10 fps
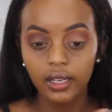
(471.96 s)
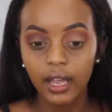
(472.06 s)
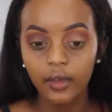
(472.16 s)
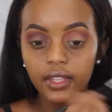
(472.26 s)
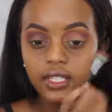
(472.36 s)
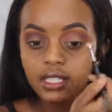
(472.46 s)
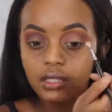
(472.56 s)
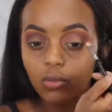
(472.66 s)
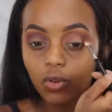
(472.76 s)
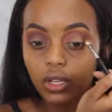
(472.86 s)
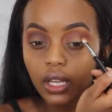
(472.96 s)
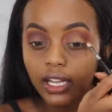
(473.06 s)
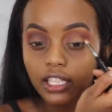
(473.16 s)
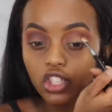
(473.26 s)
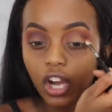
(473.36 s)
Now this is more
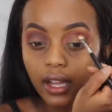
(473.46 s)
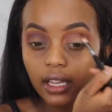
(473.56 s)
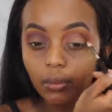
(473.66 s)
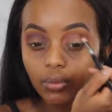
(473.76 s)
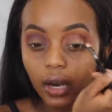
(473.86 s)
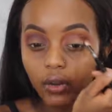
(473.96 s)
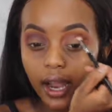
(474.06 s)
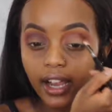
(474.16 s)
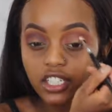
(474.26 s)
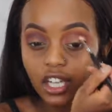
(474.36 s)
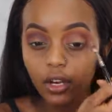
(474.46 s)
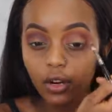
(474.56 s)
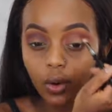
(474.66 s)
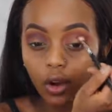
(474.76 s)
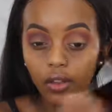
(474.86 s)
like a chocolate brown
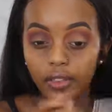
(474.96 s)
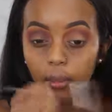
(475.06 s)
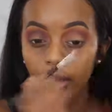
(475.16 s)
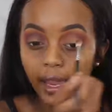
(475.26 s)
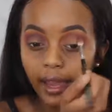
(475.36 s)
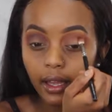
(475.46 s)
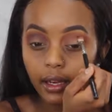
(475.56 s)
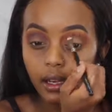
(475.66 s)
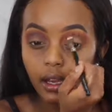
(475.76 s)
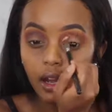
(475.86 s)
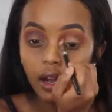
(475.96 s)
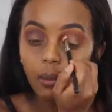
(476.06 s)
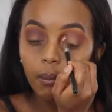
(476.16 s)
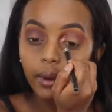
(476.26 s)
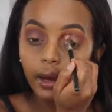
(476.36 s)
eyeshadow on the pan,
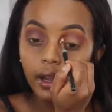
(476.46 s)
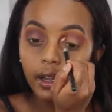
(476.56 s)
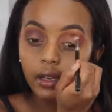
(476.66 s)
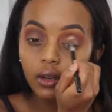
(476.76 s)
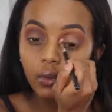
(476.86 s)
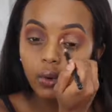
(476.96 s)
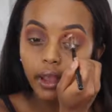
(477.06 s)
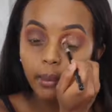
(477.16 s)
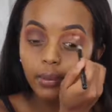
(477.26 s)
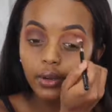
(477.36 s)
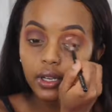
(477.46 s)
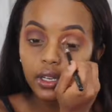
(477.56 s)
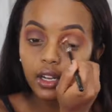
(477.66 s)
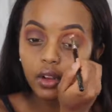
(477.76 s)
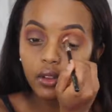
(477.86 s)
but when I'm
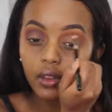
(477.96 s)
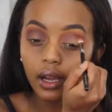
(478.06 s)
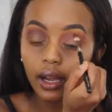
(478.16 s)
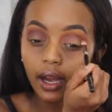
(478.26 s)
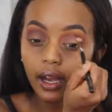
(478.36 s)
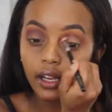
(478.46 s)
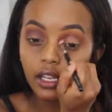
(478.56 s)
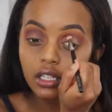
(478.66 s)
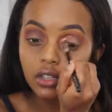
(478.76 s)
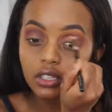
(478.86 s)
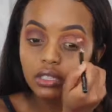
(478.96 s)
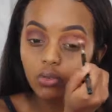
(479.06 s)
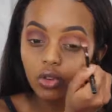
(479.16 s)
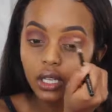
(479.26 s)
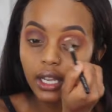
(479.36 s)
putting it on the eye, it looks
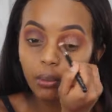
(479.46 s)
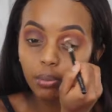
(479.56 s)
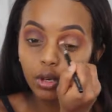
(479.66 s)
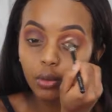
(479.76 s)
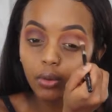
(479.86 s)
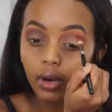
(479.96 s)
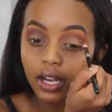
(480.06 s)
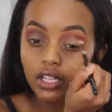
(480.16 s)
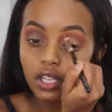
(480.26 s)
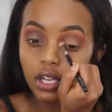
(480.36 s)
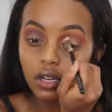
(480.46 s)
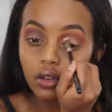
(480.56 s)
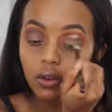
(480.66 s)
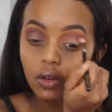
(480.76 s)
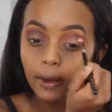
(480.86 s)
more like a purple
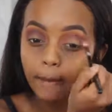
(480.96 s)
eyeshadow.